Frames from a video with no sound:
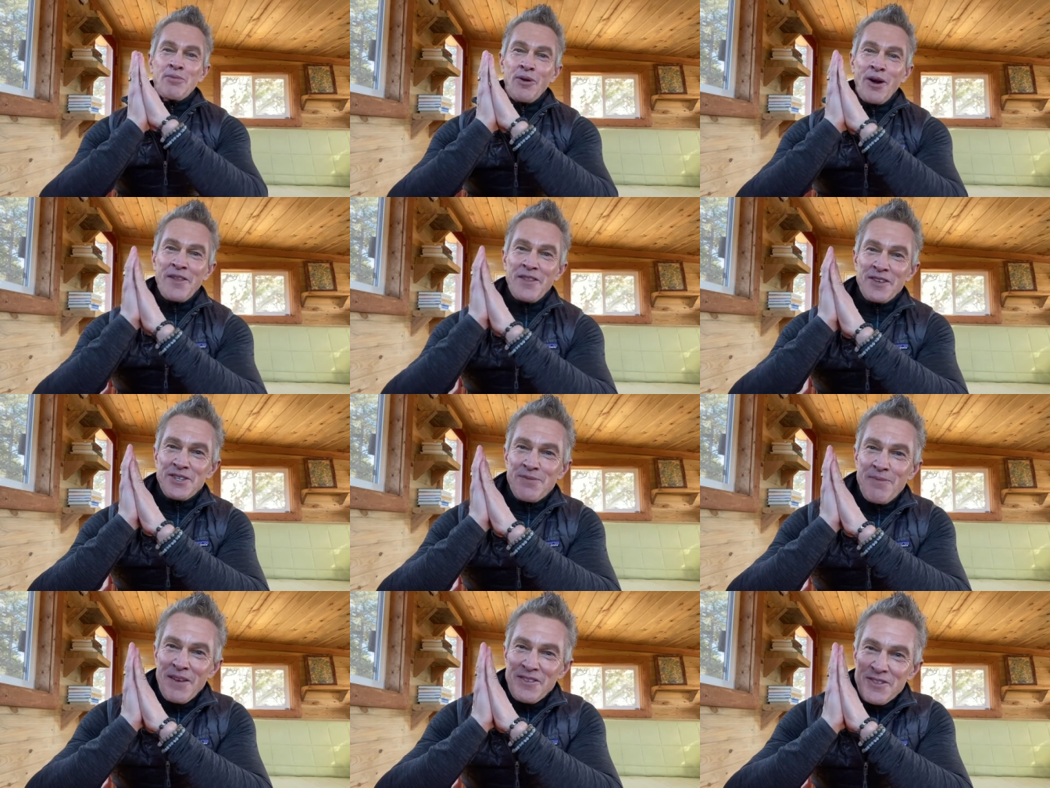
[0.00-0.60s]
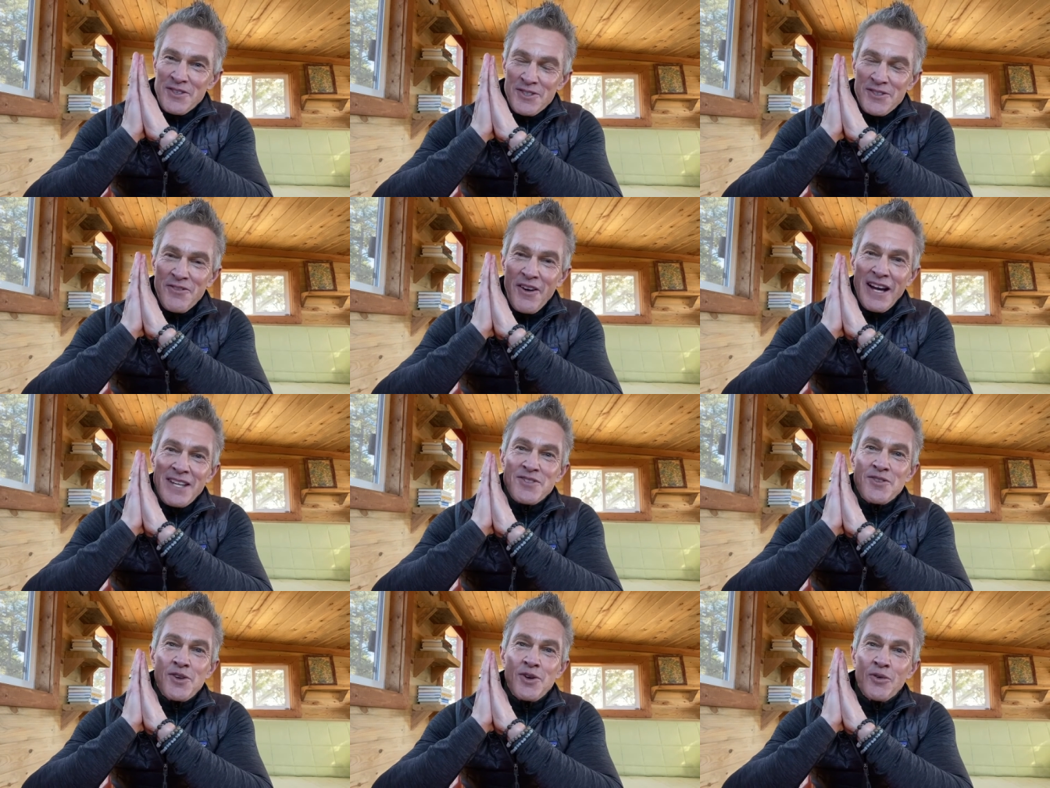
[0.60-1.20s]
pray this message
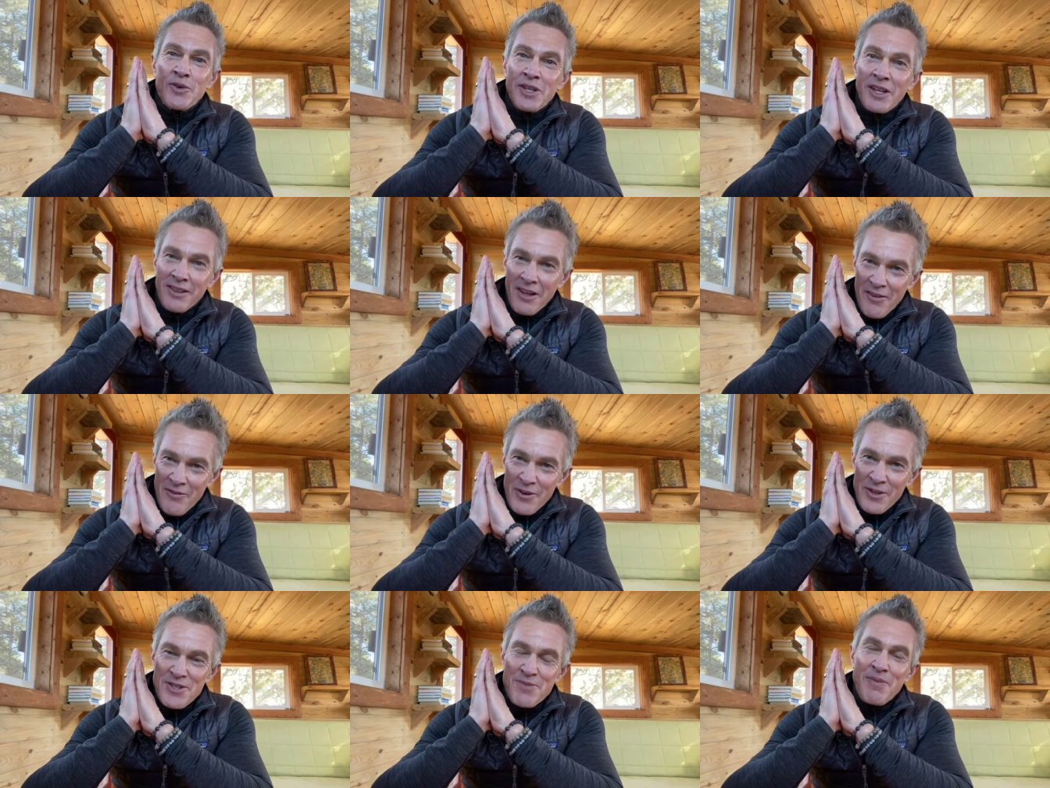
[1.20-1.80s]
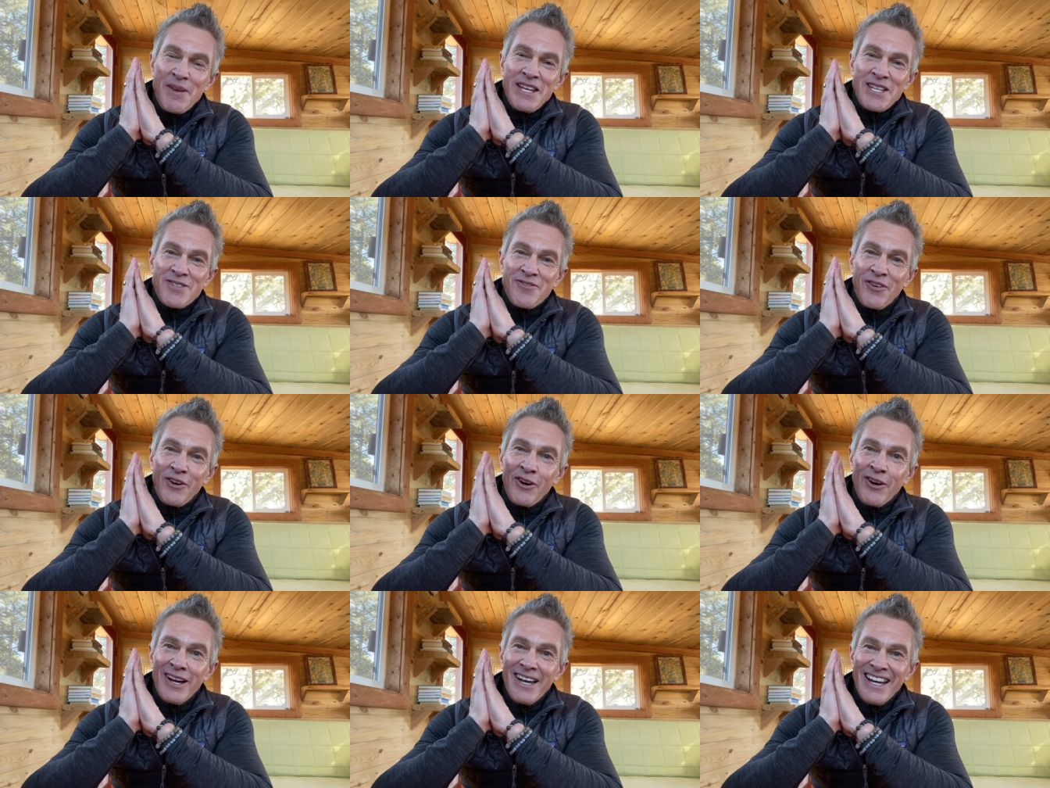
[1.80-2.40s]
finds you and your loved ones
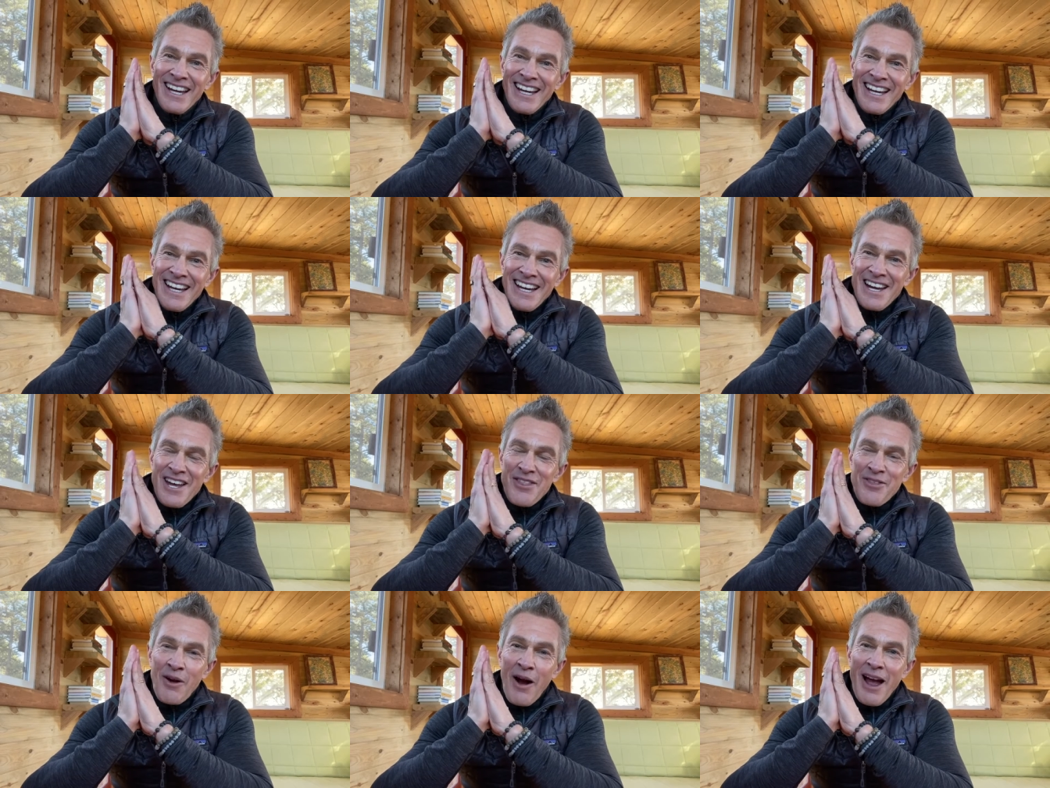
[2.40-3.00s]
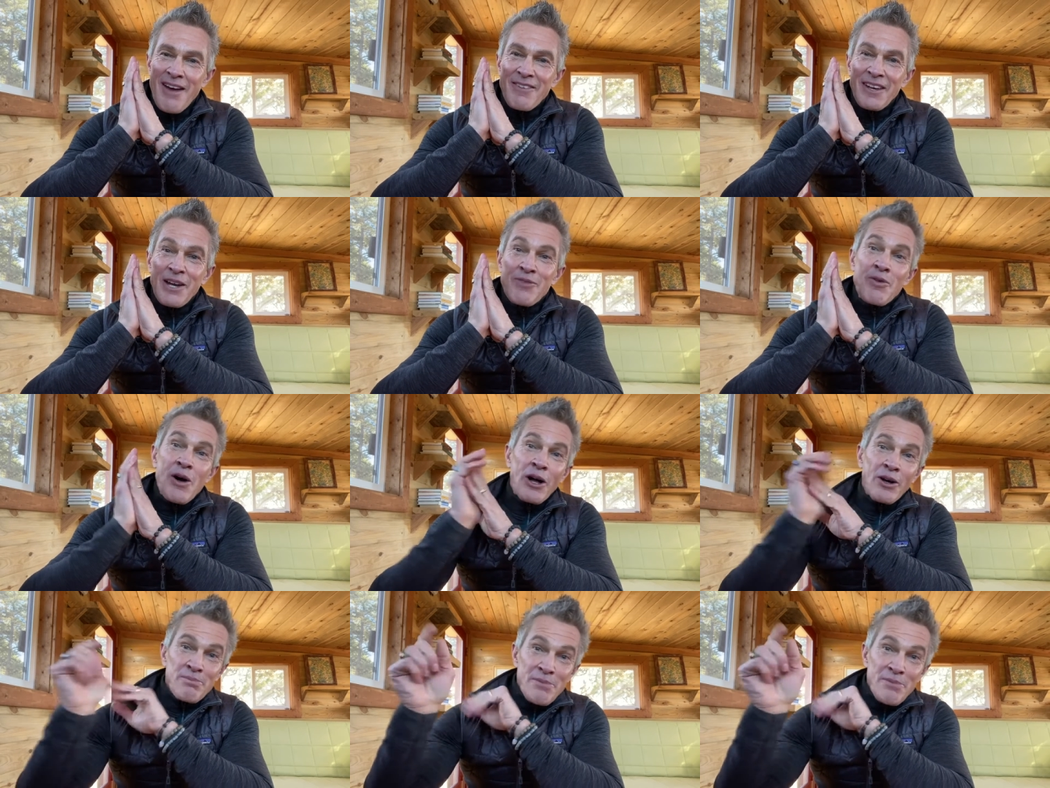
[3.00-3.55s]
peaceful, thriving, and well.